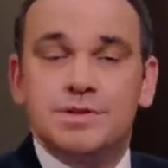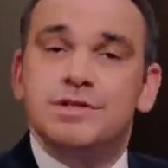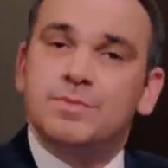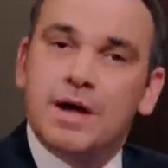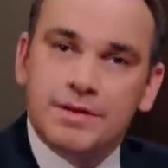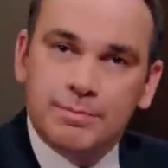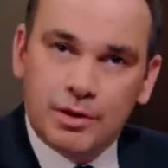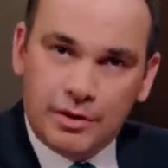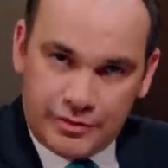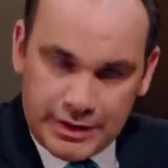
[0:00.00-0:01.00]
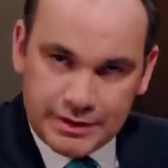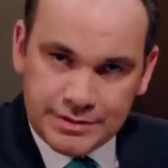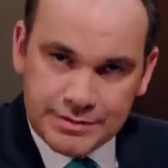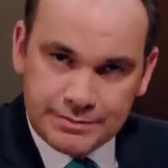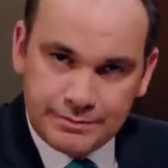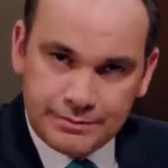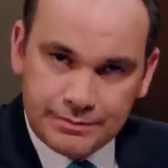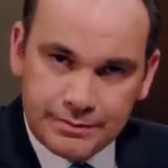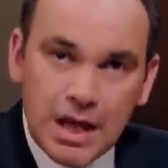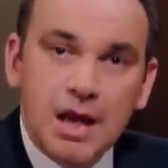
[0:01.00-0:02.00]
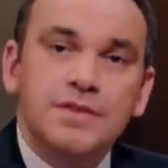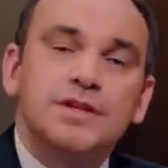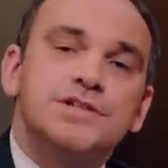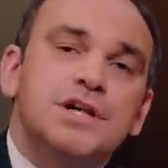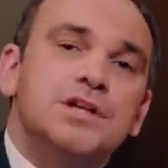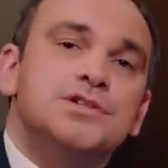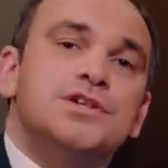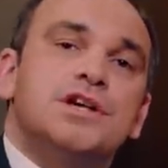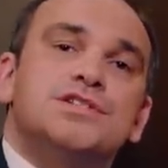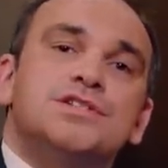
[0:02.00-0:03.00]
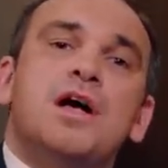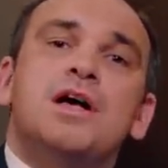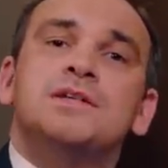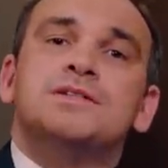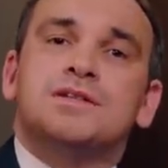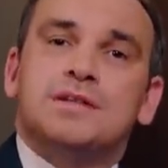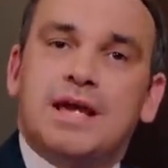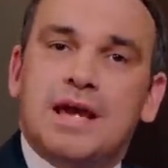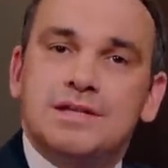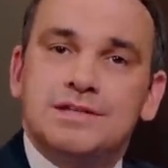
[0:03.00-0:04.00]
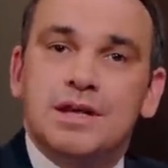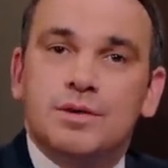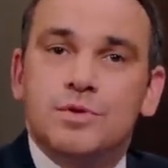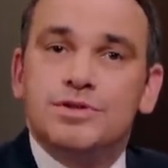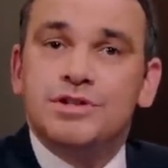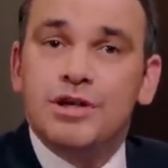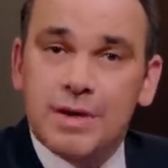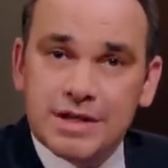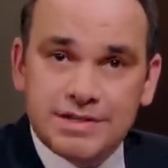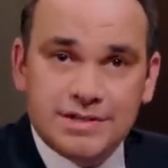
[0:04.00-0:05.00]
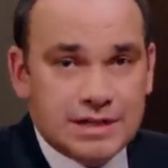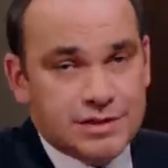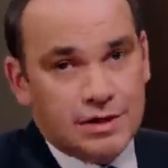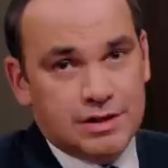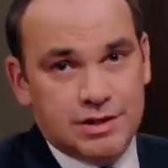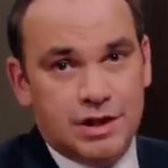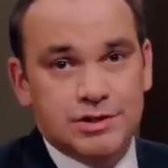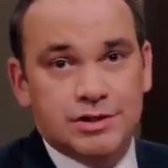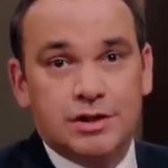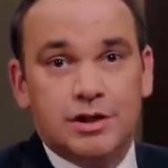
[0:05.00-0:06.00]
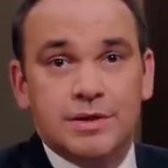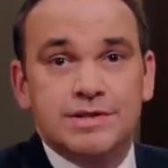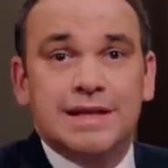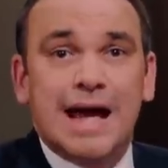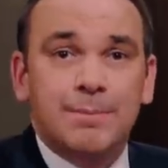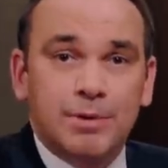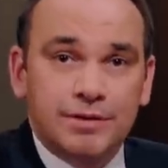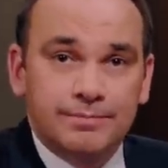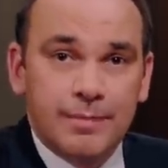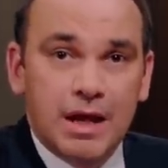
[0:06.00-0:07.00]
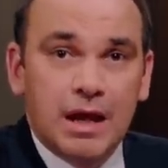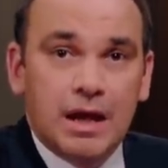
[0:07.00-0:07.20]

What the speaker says: which is where the plot thickens. The judge assigned to the case was US District Judge Lewis Kaplan,